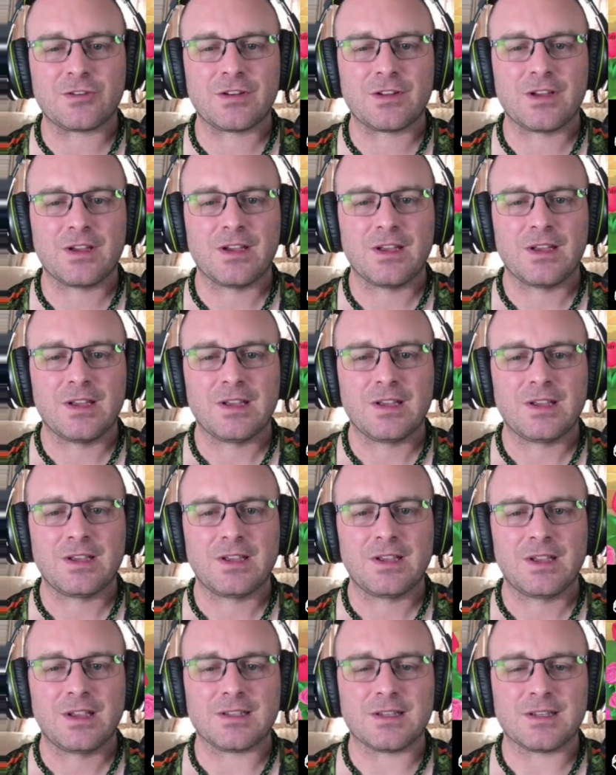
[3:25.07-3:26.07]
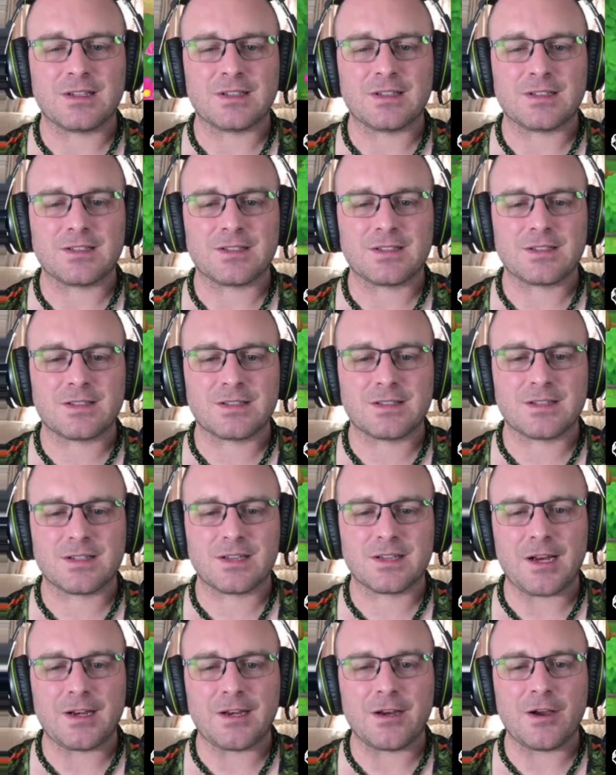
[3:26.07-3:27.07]
because it's... I mean,
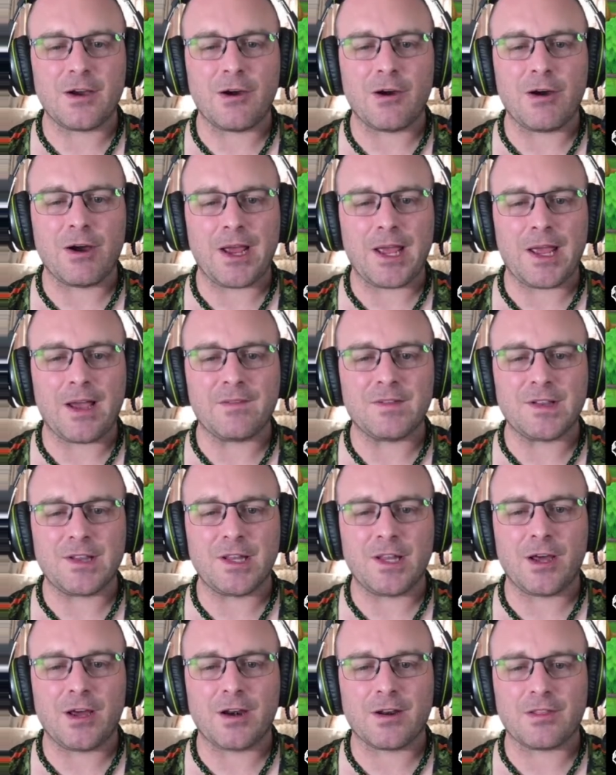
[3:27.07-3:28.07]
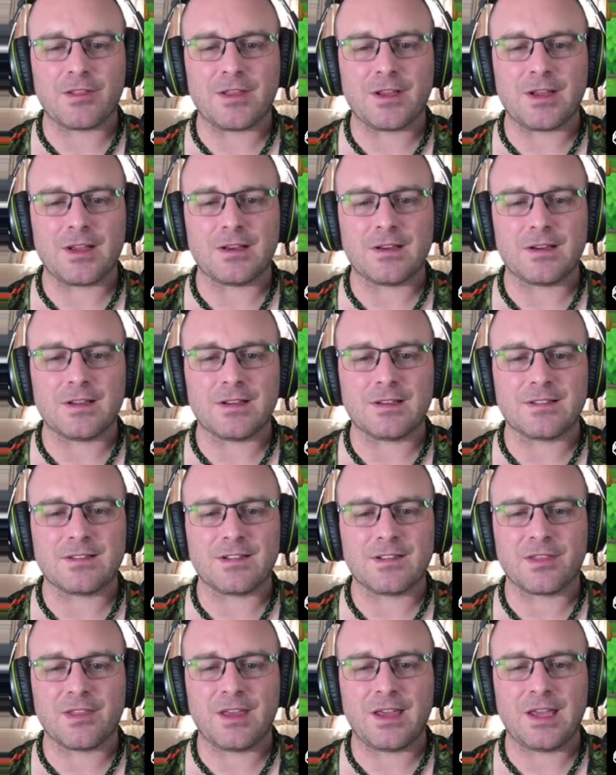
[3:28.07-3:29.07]
I know I have a lot of these, but it's
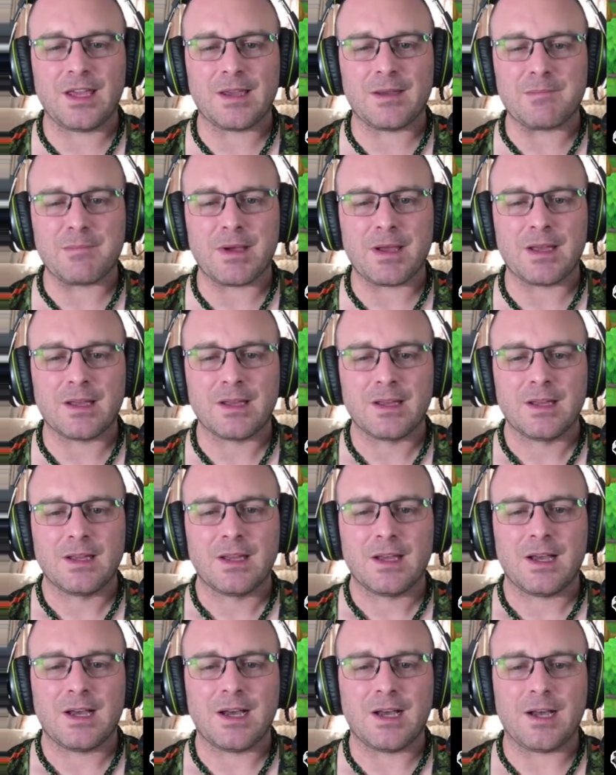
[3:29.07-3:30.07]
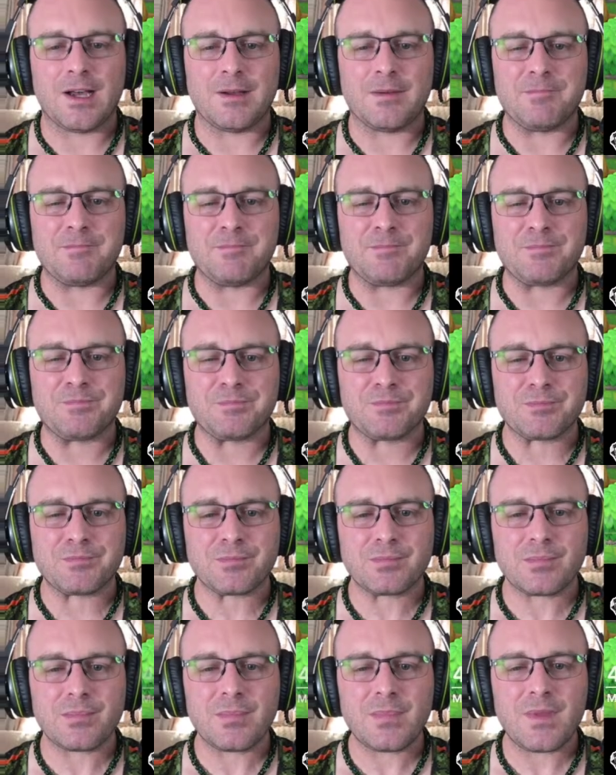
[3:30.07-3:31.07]
a theme. Um,
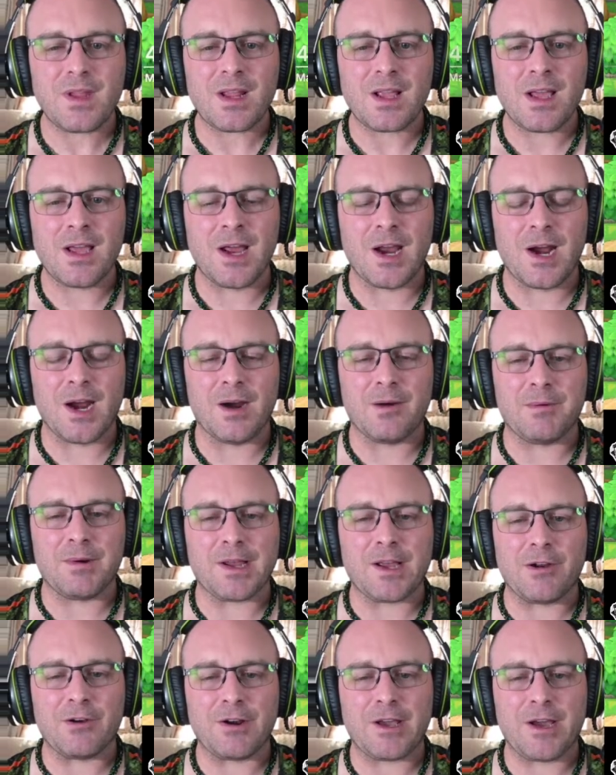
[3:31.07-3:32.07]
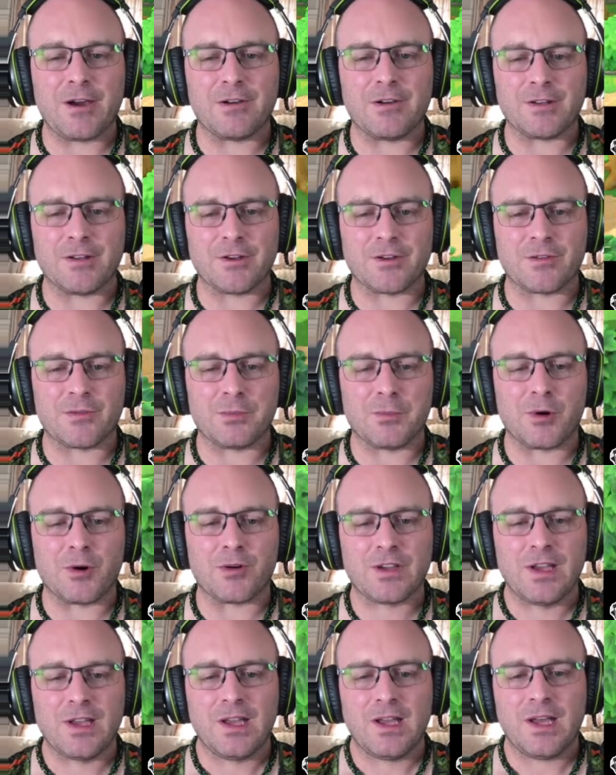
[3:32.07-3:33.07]
there we go. Now it looks more finished.
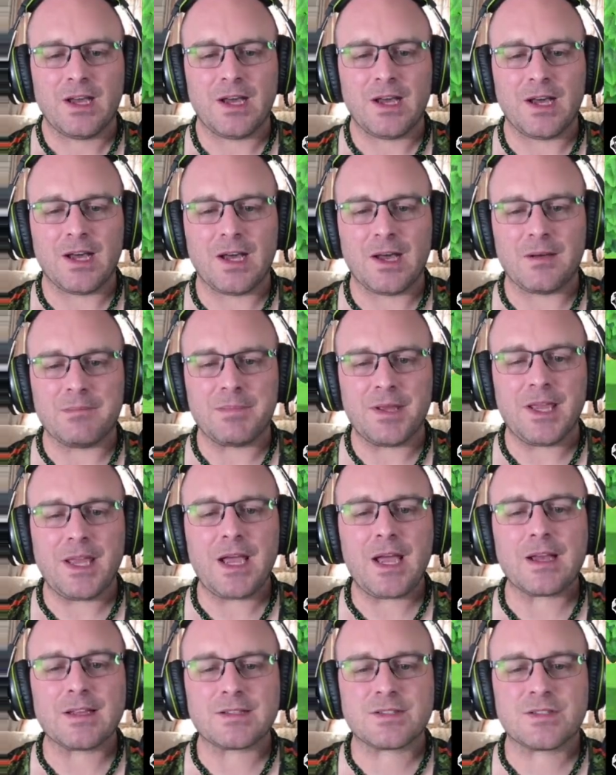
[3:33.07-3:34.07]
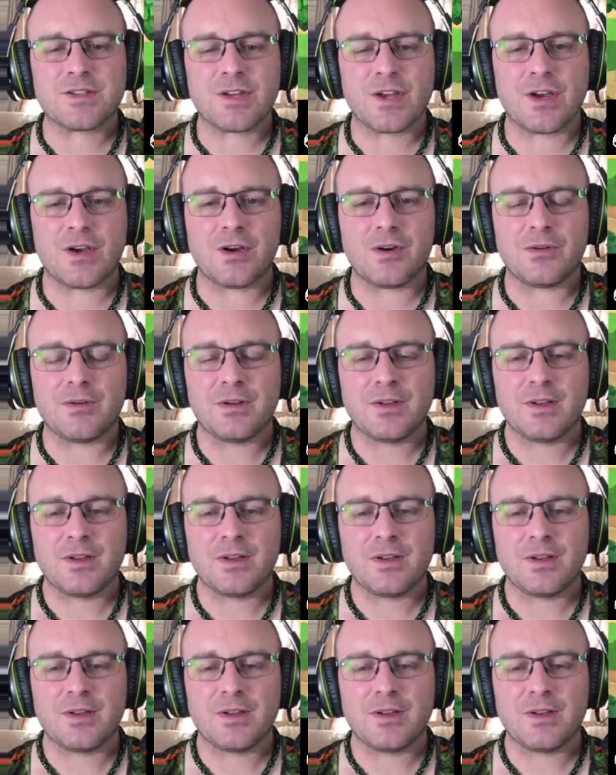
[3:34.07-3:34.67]
Um, but yeah, so